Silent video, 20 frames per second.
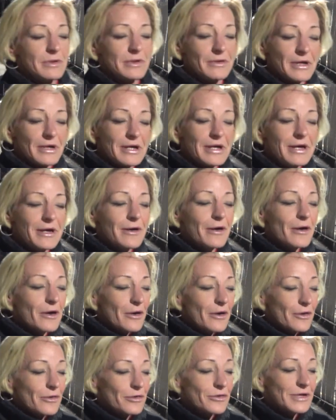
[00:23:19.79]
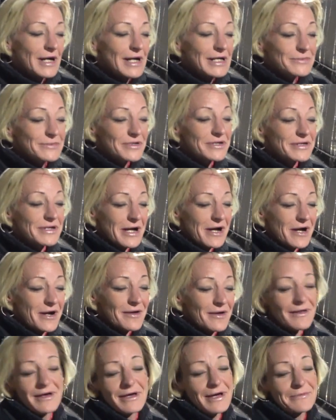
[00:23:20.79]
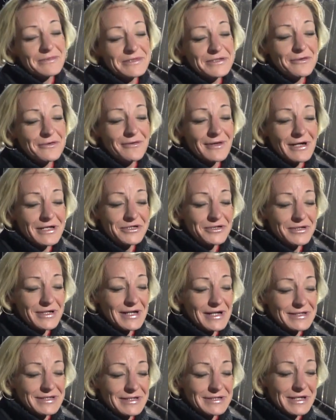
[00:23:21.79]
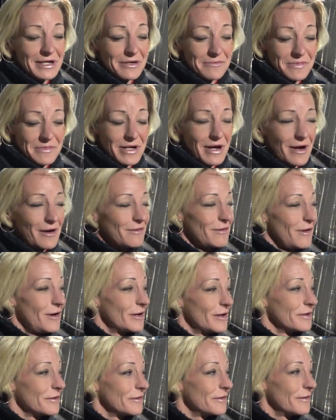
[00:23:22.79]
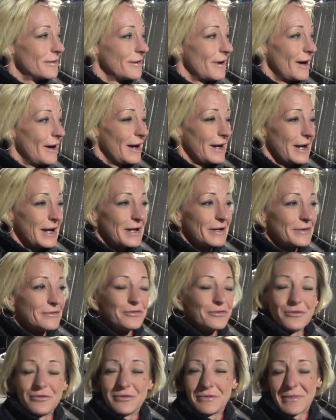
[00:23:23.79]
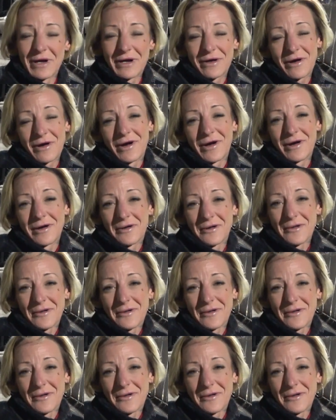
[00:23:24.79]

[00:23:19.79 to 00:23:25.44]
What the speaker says: It's like, you guys were there. Like, I'm so glad you guys can tell me how long I had who in my car.